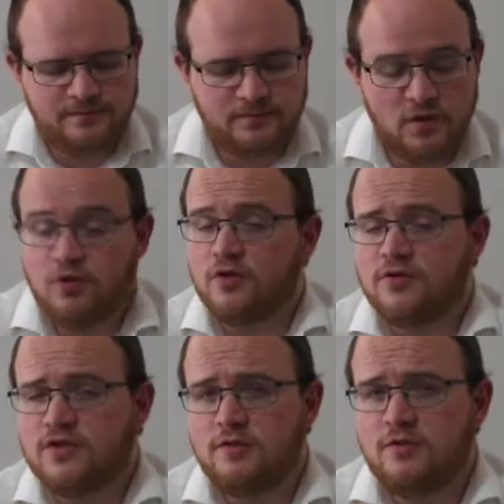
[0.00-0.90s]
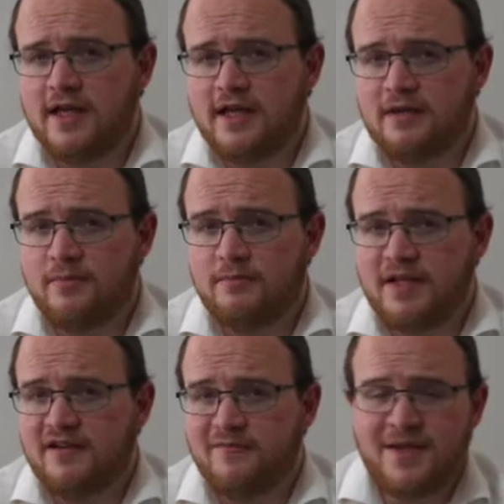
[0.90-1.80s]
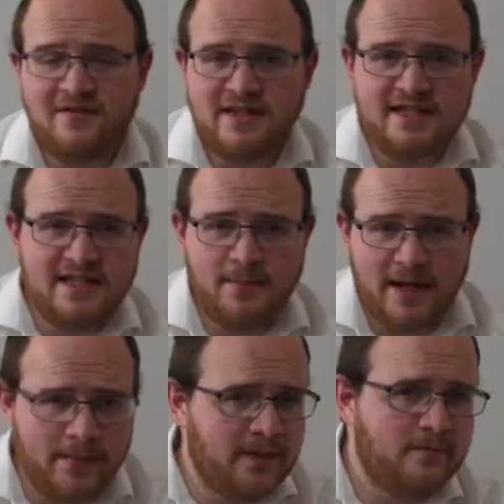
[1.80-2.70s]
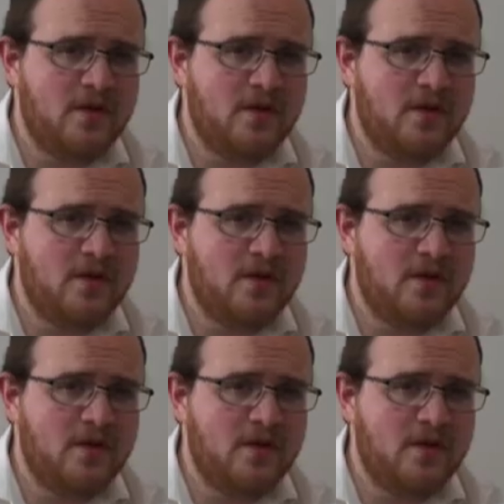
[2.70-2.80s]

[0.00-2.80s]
You could also get a bit of PVC piping,